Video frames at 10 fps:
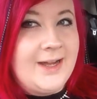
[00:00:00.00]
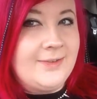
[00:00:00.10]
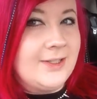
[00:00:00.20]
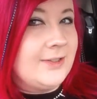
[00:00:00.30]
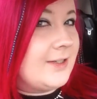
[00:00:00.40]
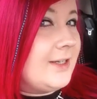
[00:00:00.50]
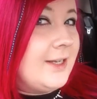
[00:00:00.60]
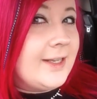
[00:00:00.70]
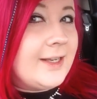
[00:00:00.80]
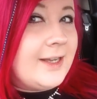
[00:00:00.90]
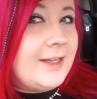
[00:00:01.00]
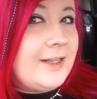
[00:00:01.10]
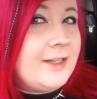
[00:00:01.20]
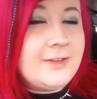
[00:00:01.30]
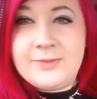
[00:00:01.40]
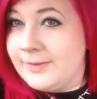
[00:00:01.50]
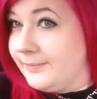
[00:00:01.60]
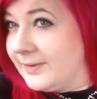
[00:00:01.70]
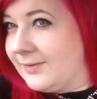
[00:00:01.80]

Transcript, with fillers: have a look, and I love them.